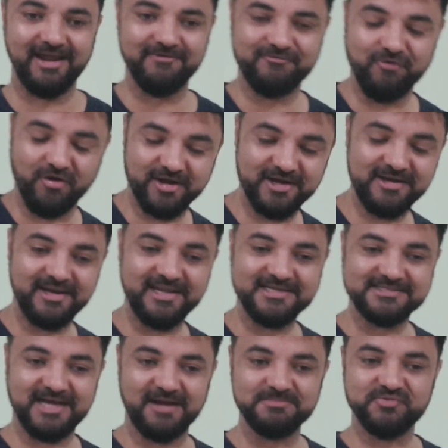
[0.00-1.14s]
Foreign
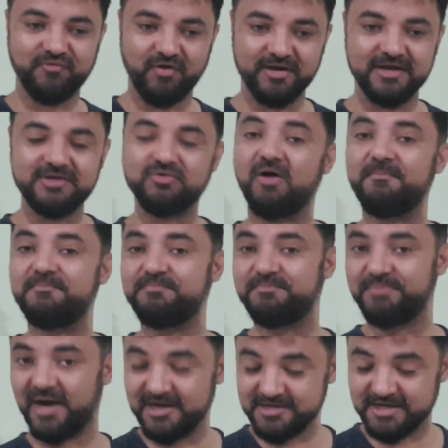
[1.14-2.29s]
exams, foreign top
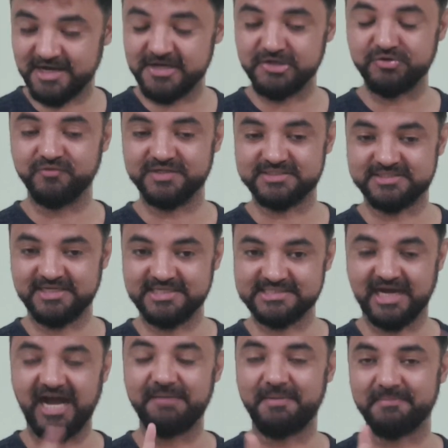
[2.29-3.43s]
100 universities,
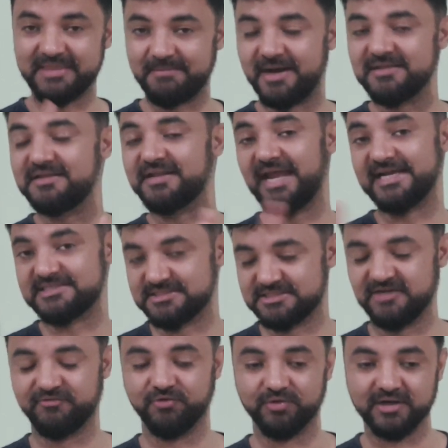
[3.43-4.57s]
IIM Ahmedabad is ranked
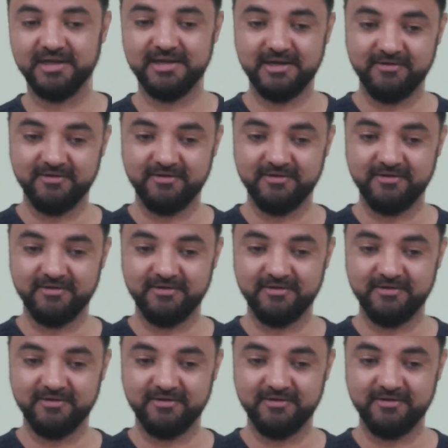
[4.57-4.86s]
64.